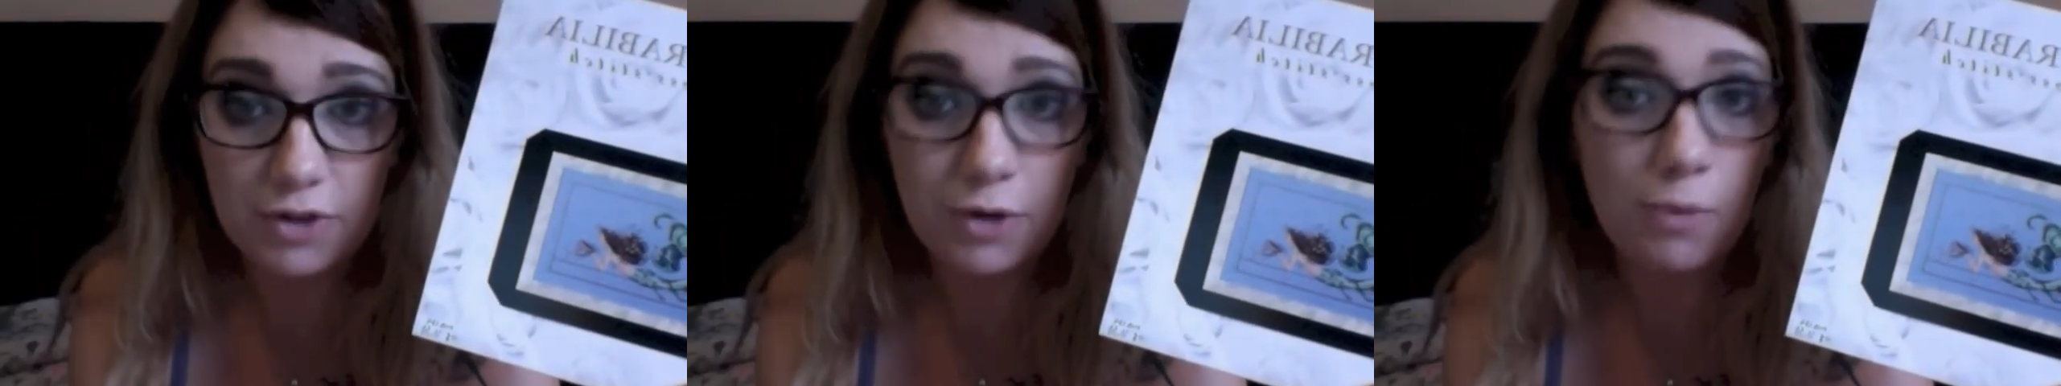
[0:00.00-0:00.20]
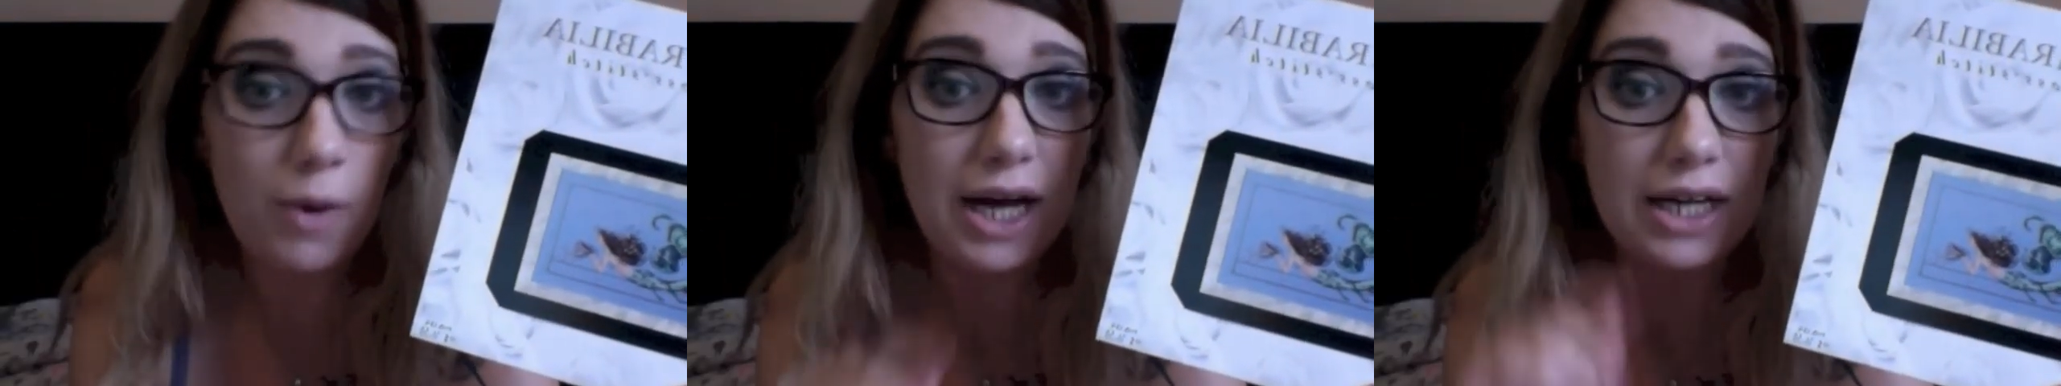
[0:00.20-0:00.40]

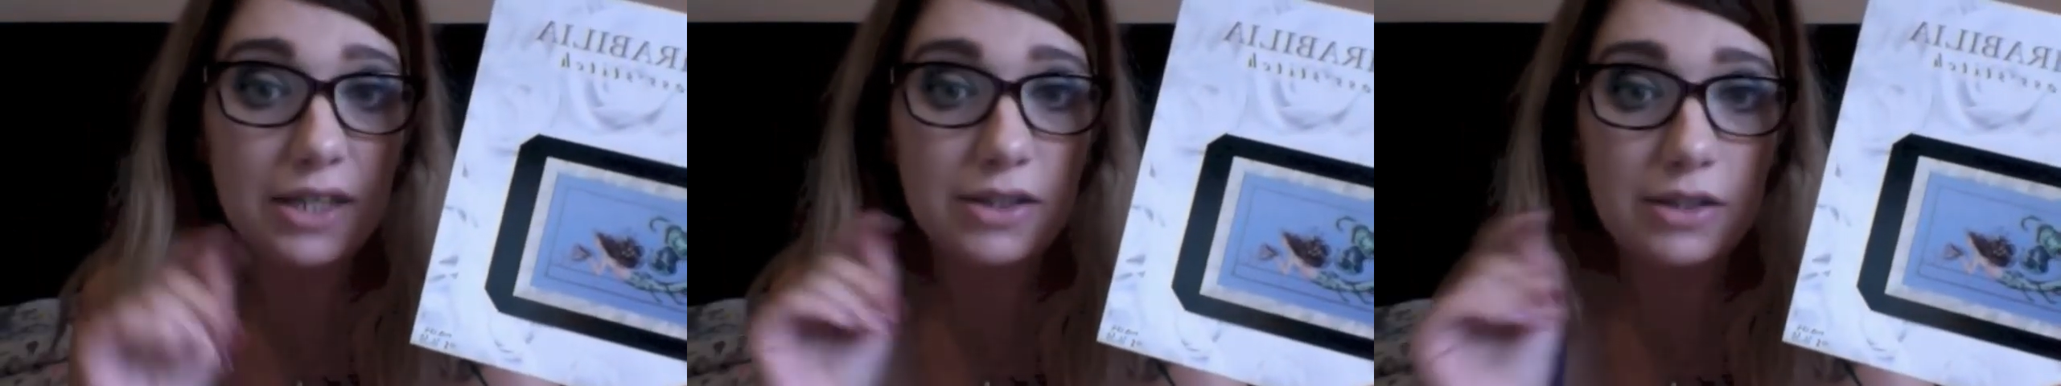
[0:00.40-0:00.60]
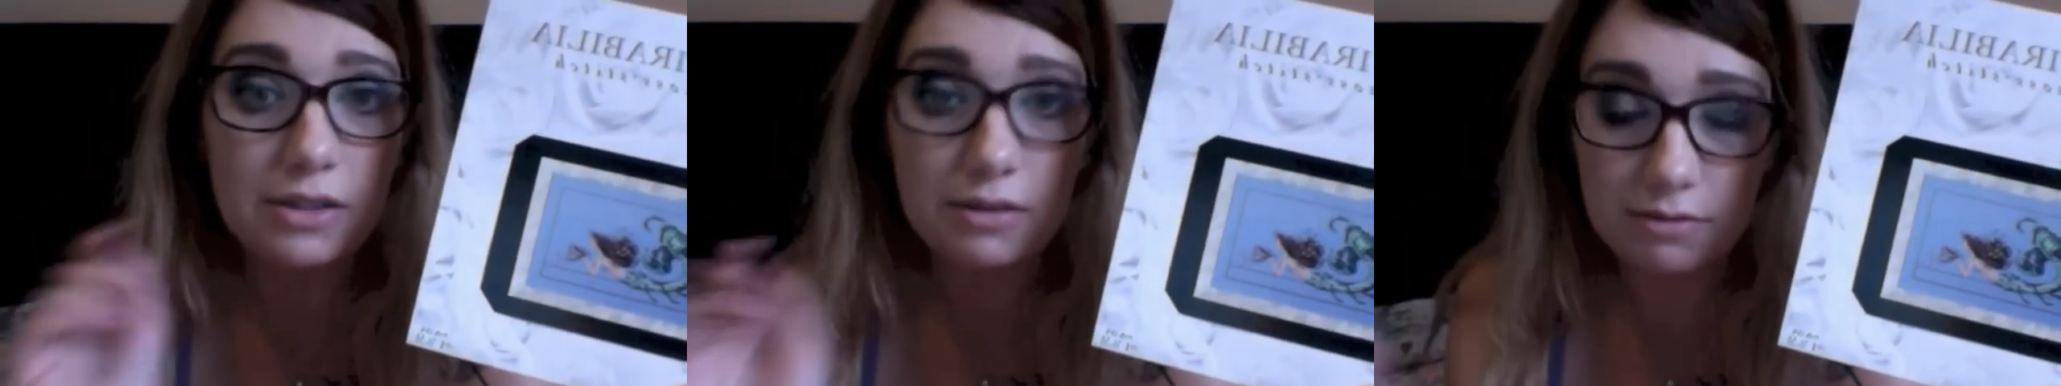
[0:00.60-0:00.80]
a
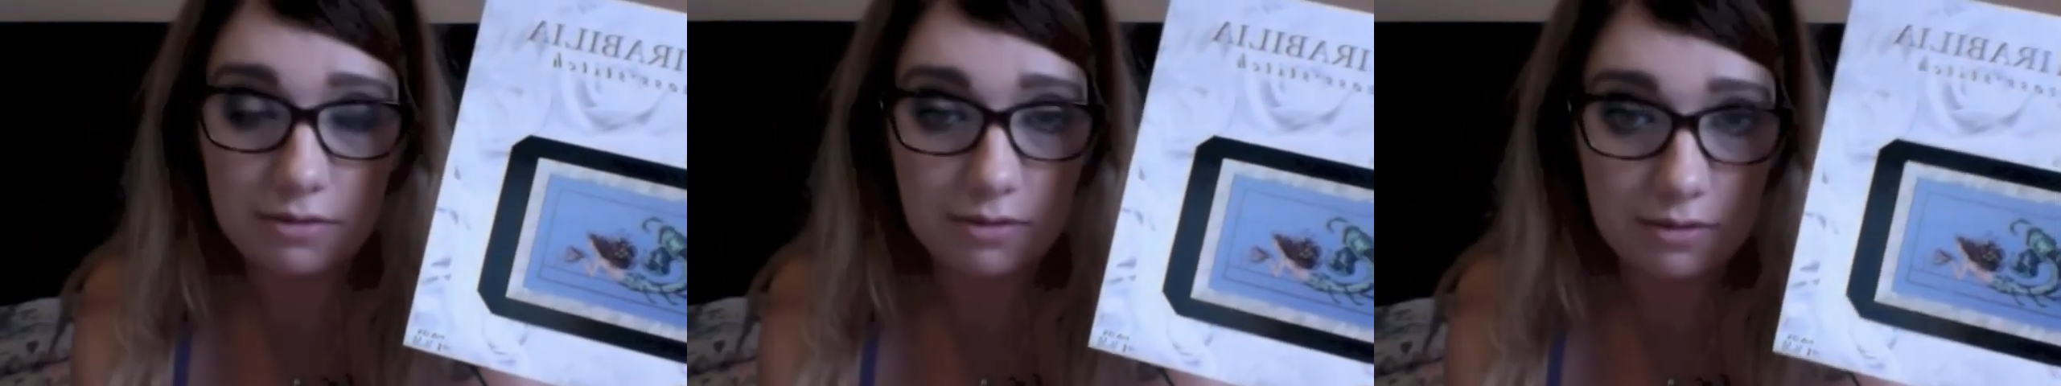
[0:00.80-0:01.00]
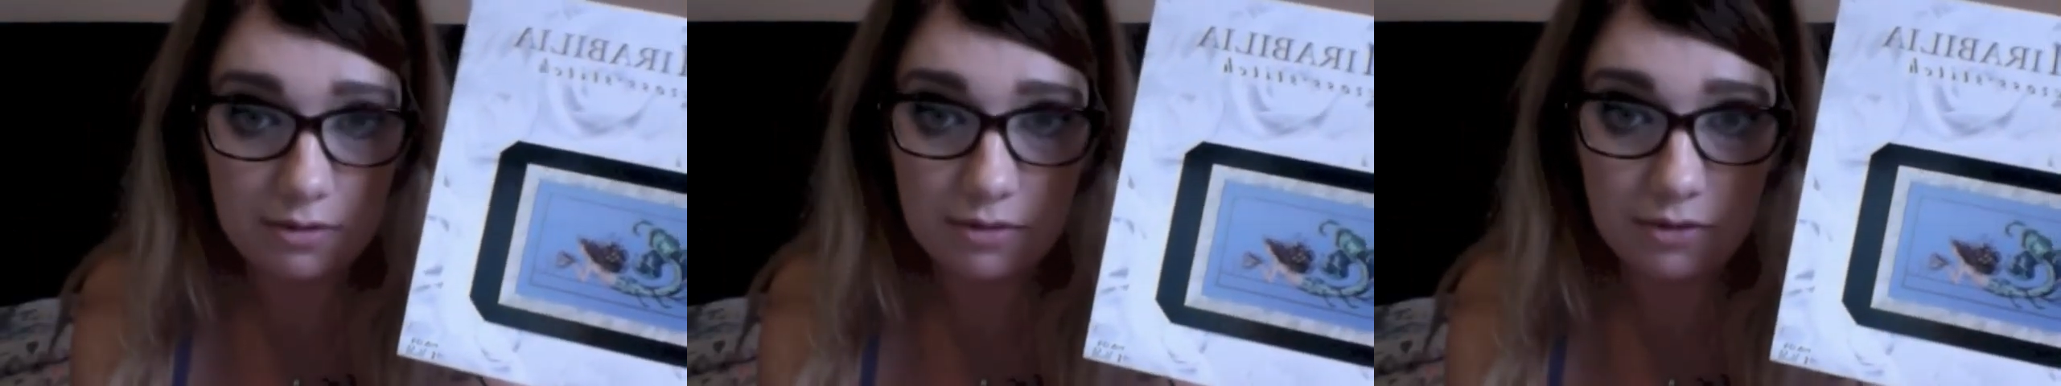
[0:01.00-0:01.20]
while.
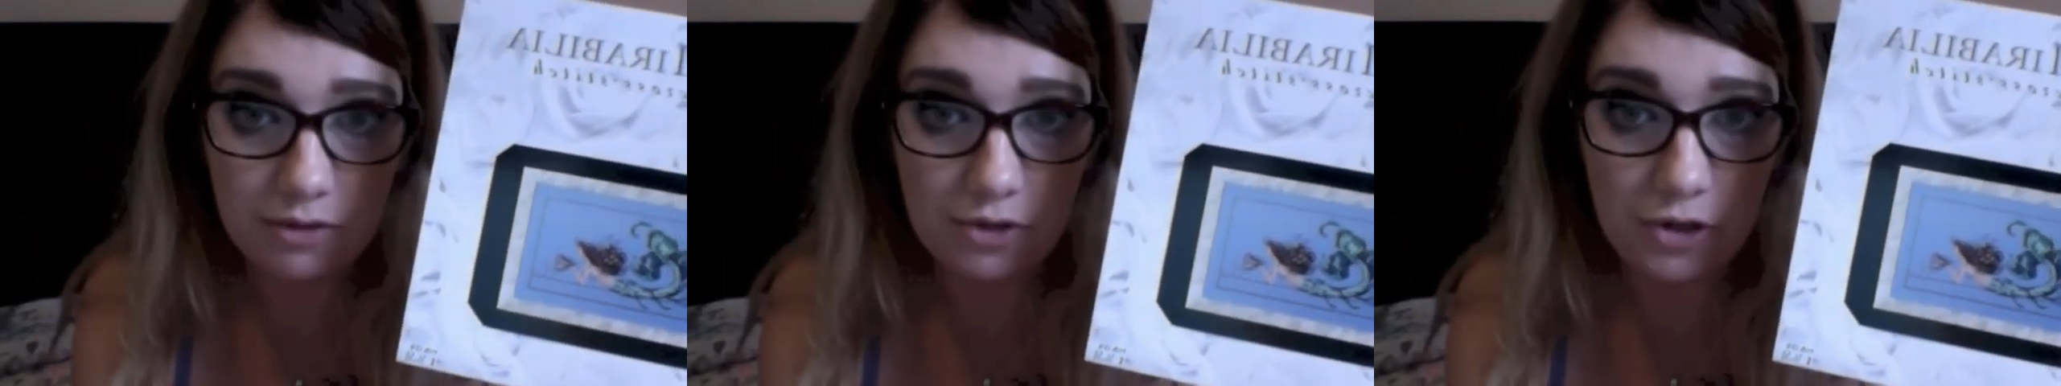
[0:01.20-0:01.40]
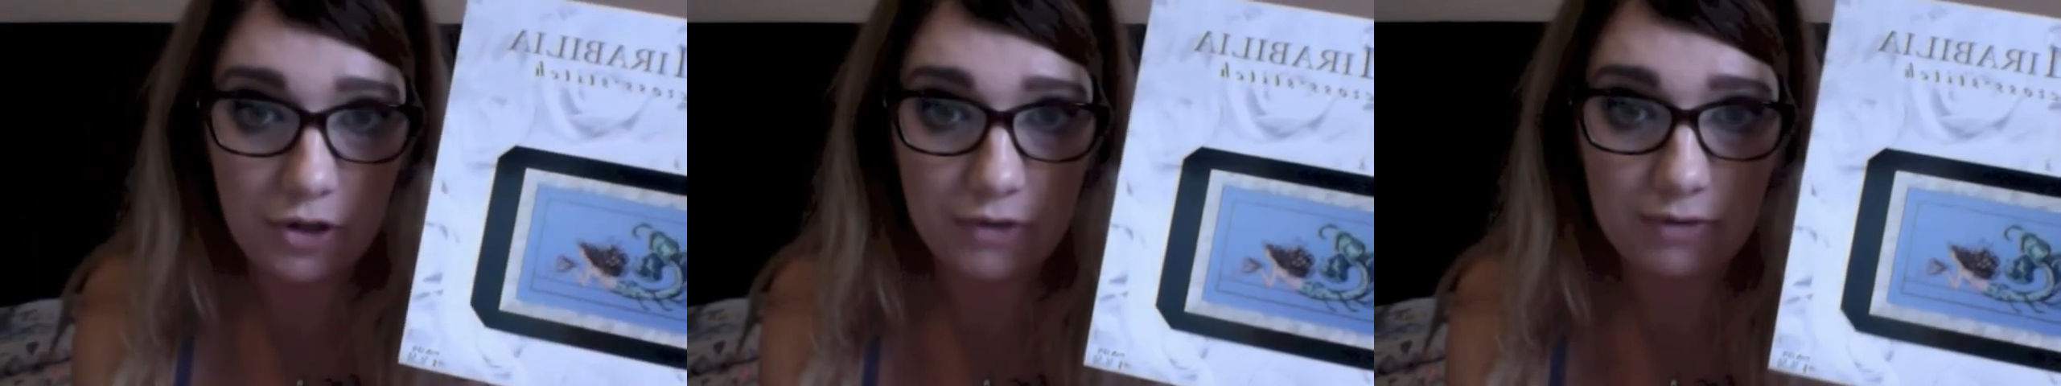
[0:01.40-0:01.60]

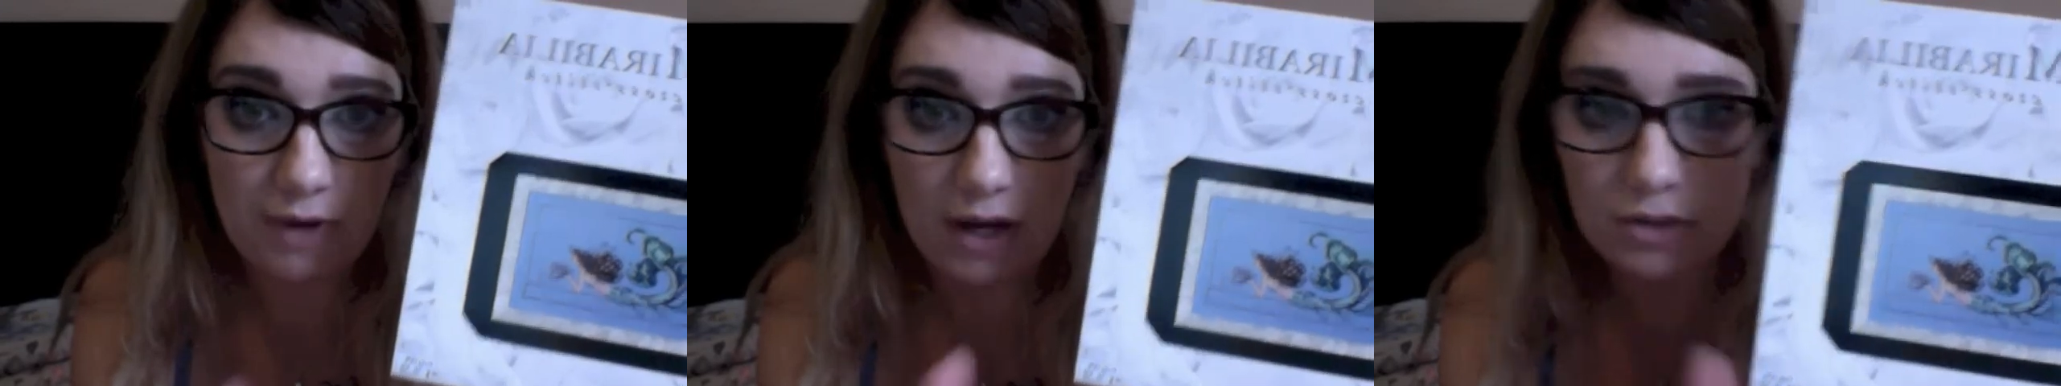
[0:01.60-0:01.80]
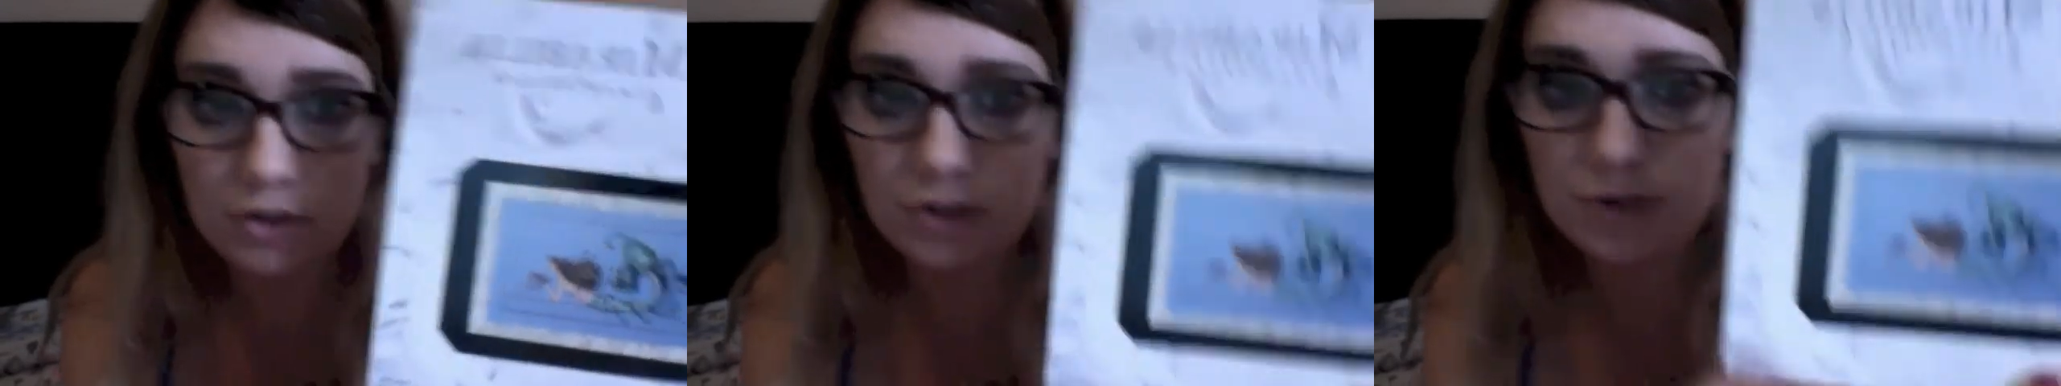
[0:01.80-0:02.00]
No
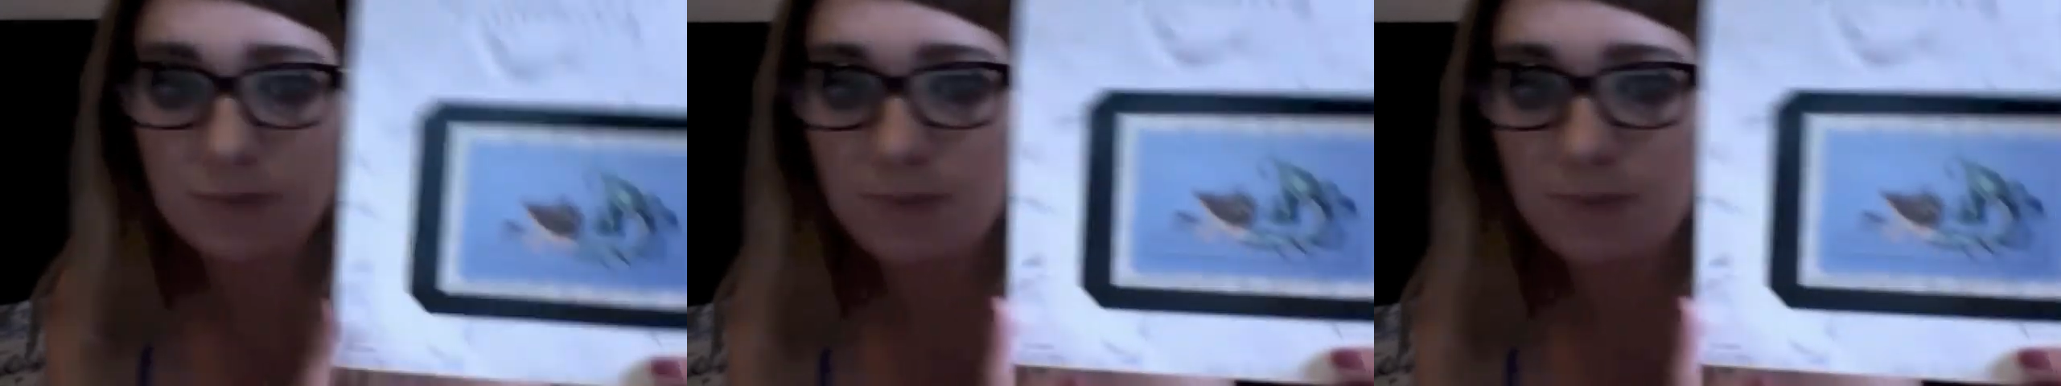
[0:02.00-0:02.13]
rush.